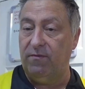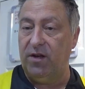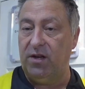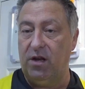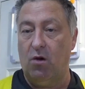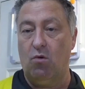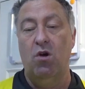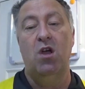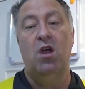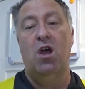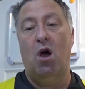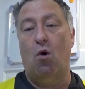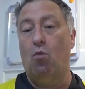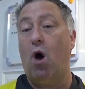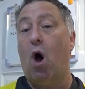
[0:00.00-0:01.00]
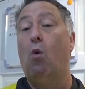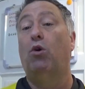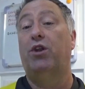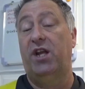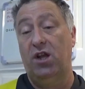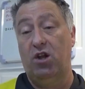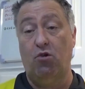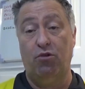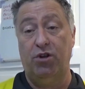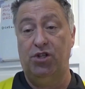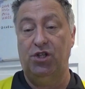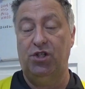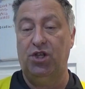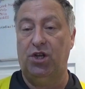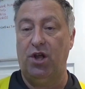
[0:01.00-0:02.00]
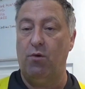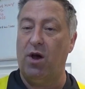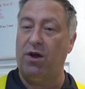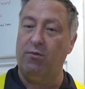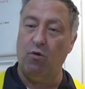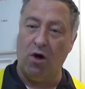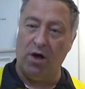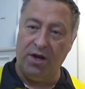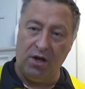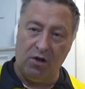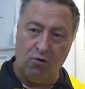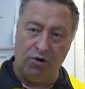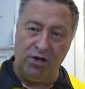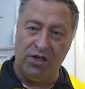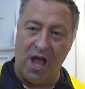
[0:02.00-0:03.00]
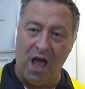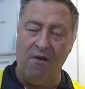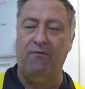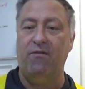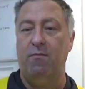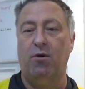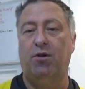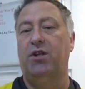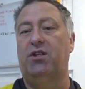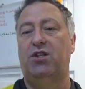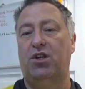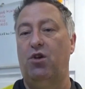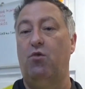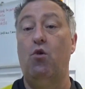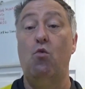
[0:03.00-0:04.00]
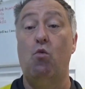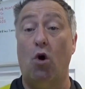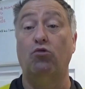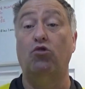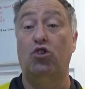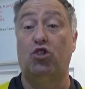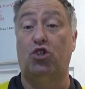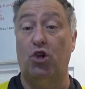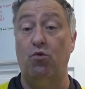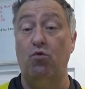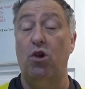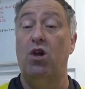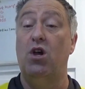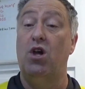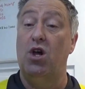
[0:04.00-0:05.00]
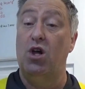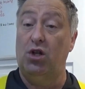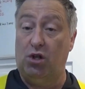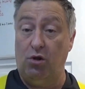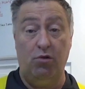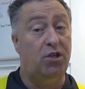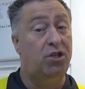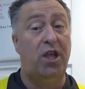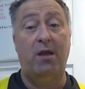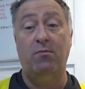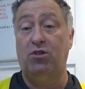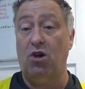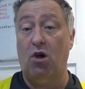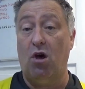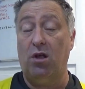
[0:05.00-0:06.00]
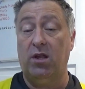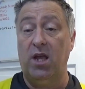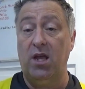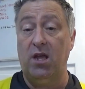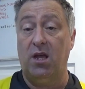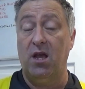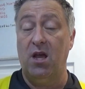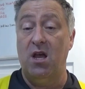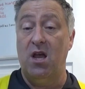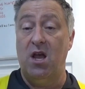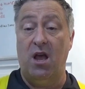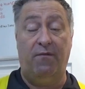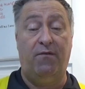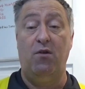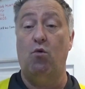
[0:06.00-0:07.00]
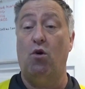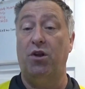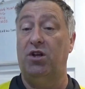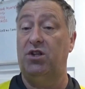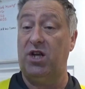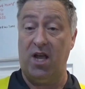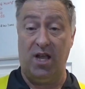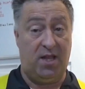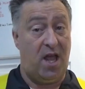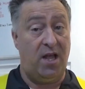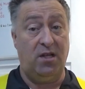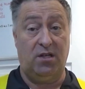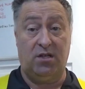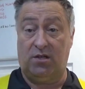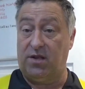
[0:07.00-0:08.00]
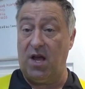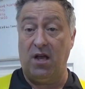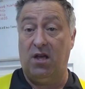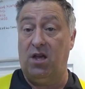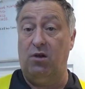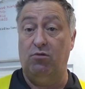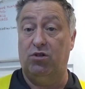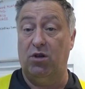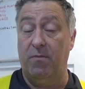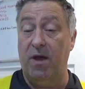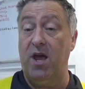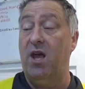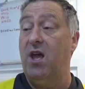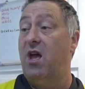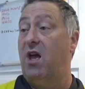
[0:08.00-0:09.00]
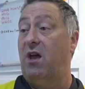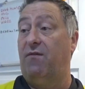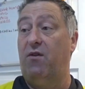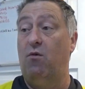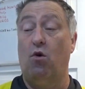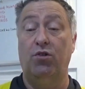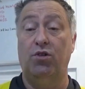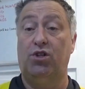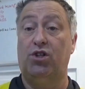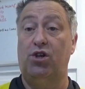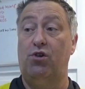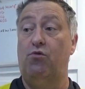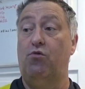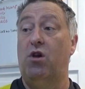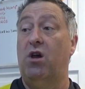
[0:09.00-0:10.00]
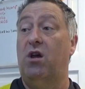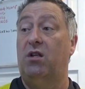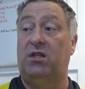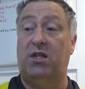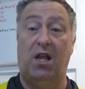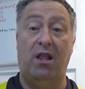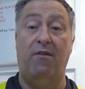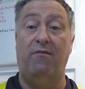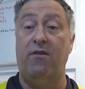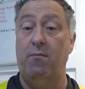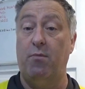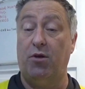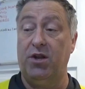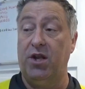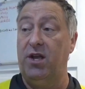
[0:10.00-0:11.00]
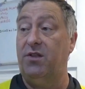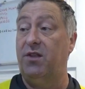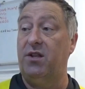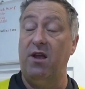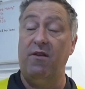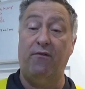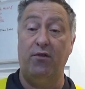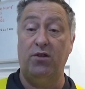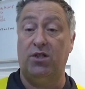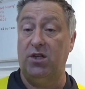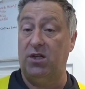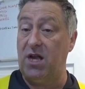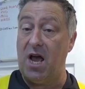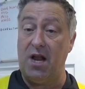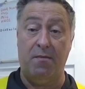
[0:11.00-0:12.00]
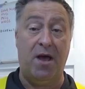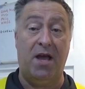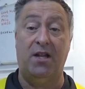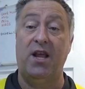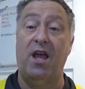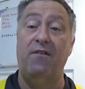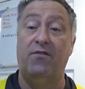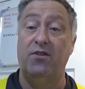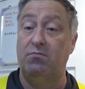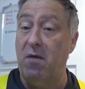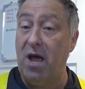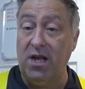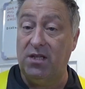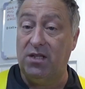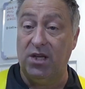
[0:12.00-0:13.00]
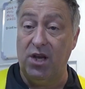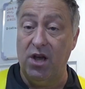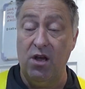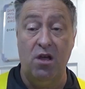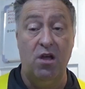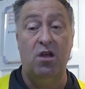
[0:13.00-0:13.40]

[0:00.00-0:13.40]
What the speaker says: video. And what I would encourage you to do, what I'd encourage everybody to do who wants to, do the same sort of thing. If you want to say thank you to me, if you want to tell everybody the difference that Dynamite Dave has made to you,